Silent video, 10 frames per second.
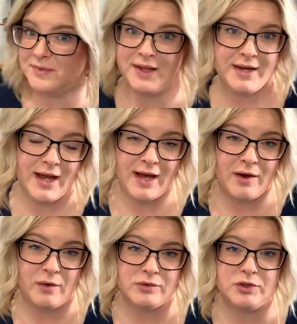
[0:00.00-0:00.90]
and
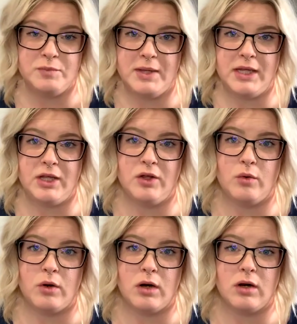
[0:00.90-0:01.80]
how to make
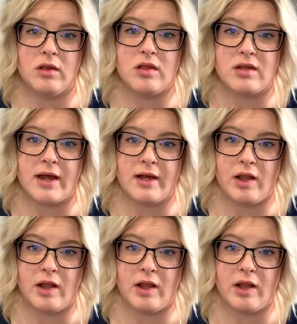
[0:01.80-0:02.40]
your style